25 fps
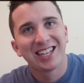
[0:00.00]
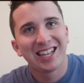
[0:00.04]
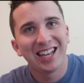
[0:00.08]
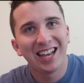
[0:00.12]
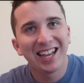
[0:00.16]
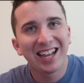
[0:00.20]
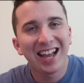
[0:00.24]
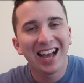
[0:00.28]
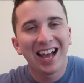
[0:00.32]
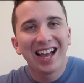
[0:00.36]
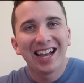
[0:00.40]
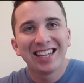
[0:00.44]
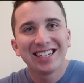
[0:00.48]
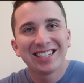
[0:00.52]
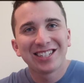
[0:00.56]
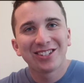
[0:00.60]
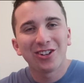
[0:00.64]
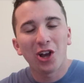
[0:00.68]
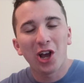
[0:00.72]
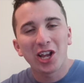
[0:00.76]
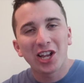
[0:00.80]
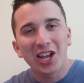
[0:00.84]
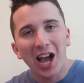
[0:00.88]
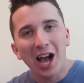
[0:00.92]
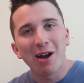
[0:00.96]
Okay guys, so
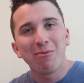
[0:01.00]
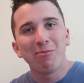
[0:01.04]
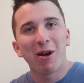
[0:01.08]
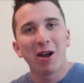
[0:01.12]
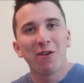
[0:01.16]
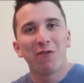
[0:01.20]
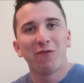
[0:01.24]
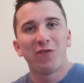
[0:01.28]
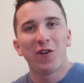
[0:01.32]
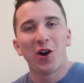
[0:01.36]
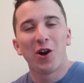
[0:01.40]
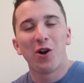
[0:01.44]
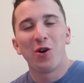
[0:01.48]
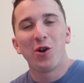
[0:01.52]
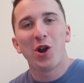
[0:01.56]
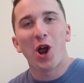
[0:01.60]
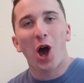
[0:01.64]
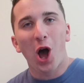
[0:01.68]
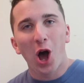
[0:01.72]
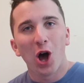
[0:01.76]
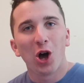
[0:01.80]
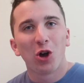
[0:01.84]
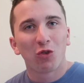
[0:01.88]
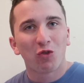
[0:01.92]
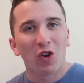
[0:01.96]
I got my phone
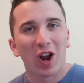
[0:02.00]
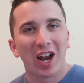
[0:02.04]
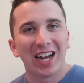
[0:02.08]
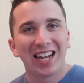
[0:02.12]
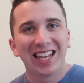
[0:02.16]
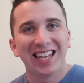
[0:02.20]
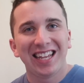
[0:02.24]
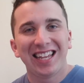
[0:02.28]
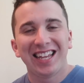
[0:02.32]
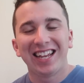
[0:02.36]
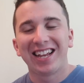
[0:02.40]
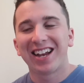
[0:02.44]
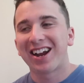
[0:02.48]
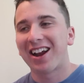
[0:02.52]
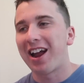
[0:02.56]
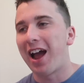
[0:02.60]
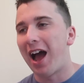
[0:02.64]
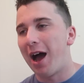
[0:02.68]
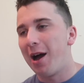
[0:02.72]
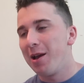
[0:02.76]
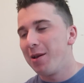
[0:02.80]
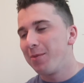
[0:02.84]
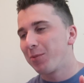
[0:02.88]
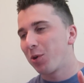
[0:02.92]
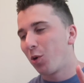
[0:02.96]
all ready here.
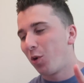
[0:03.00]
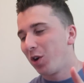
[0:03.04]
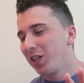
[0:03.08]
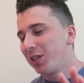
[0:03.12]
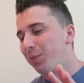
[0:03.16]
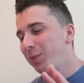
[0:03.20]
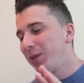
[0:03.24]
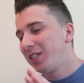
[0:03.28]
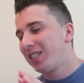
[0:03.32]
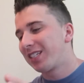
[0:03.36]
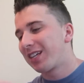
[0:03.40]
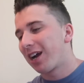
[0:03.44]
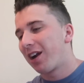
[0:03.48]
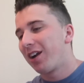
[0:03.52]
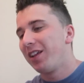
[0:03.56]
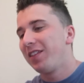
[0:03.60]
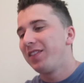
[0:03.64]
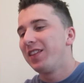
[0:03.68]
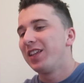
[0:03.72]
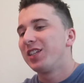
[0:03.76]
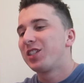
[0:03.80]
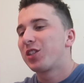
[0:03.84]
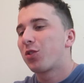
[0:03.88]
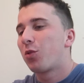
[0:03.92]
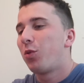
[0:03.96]
I am going to be
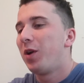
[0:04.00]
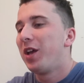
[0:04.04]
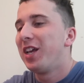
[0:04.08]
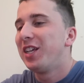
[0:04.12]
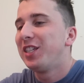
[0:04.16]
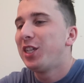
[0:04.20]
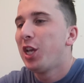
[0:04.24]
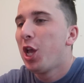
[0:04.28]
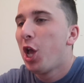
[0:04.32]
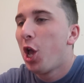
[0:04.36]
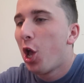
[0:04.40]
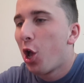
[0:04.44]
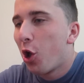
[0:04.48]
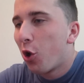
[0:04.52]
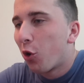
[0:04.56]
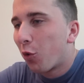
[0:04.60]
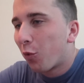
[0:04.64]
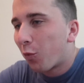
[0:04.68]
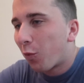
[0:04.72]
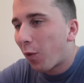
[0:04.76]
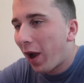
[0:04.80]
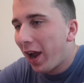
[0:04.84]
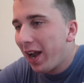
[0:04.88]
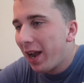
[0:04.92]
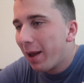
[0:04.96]
starting this quiz
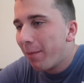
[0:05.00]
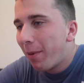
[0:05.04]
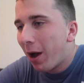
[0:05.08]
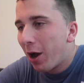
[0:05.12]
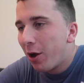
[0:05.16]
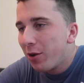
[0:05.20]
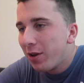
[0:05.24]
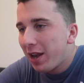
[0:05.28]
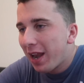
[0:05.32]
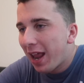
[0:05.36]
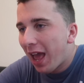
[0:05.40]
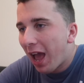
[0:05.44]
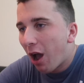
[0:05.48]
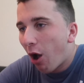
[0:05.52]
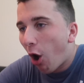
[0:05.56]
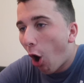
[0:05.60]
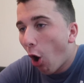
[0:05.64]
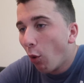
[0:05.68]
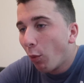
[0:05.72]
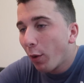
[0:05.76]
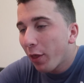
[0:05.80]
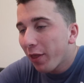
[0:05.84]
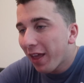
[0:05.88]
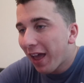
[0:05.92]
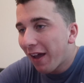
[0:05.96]
right about now.
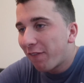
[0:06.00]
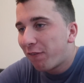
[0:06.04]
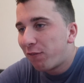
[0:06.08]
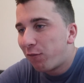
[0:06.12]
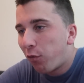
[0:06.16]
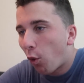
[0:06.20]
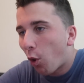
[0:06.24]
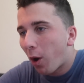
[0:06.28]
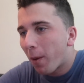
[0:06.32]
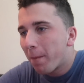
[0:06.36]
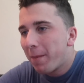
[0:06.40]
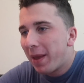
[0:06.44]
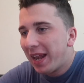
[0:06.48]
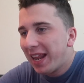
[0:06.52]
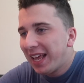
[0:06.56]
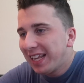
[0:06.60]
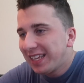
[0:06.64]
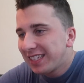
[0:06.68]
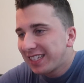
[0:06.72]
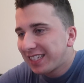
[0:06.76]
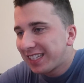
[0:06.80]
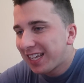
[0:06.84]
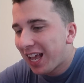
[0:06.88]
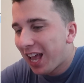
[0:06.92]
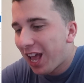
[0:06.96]
Oh, we only have four
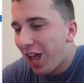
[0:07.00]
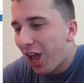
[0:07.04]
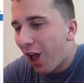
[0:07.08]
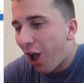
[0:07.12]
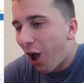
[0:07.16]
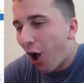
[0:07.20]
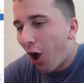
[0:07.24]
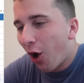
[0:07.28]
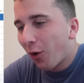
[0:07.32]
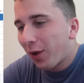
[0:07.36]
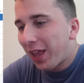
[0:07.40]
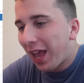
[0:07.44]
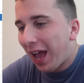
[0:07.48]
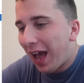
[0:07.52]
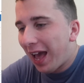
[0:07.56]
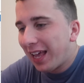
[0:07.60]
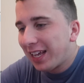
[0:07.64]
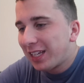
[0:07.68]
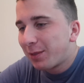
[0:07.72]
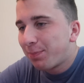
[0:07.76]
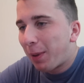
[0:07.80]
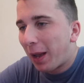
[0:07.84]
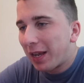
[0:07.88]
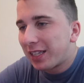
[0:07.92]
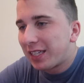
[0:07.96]
minutes? Okay, I
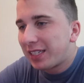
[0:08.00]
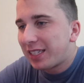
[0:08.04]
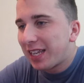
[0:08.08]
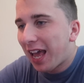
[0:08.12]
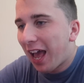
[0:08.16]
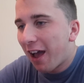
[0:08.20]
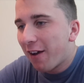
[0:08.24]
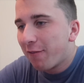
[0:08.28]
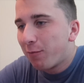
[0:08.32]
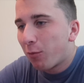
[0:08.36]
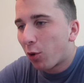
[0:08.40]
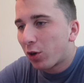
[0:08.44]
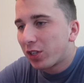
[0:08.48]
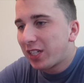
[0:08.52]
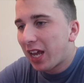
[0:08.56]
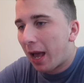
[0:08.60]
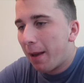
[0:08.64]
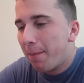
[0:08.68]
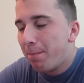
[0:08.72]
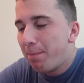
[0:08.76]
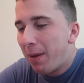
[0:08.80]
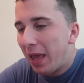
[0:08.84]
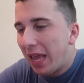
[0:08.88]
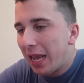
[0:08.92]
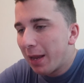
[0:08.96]
expected to have more
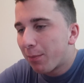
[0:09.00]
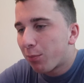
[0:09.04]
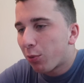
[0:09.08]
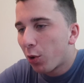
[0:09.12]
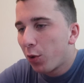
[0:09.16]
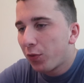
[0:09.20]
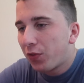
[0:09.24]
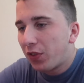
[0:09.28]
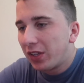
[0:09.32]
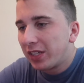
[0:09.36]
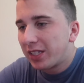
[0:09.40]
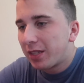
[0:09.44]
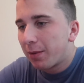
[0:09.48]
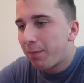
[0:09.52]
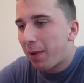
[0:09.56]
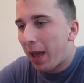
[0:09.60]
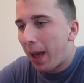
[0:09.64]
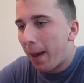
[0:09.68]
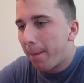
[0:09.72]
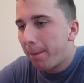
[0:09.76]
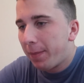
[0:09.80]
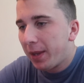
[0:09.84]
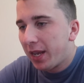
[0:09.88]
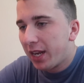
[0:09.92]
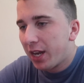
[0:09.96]
time. Babe Ruth is the
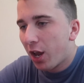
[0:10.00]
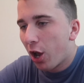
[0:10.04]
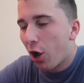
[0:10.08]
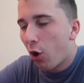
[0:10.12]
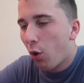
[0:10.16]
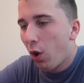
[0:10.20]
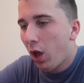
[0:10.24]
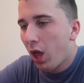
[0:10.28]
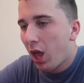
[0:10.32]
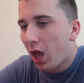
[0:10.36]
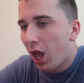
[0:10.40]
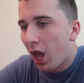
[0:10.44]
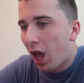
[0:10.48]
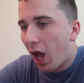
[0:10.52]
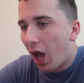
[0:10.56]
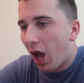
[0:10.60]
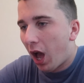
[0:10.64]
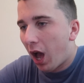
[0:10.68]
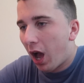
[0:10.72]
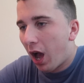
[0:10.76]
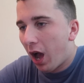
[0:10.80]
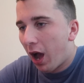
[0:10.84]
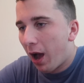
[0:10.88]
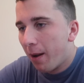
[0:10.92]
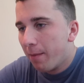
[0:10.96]
Bambino.
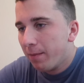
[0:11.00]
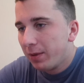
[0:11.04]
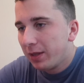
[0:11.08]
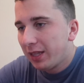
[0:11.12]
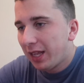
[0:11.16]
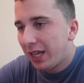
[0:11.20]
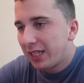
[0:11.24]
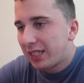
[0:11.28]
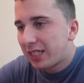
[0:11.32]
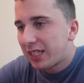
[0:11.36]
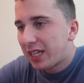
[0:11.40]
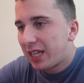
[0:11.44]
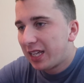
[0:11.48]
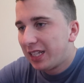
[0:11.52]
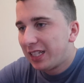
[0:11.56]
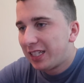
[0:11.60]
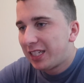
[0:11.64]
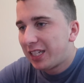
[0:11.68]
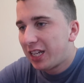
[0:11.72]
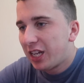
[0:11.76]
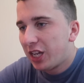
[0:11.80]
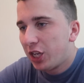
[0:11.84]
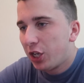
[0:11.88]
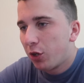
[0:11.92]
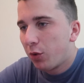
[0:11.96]
Um, let's
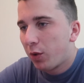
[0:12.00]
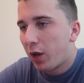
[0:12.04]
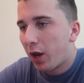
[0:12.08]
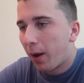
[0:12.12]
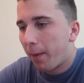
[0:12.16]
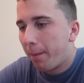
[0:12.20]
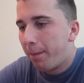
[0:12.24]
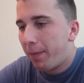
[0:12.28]
continue here.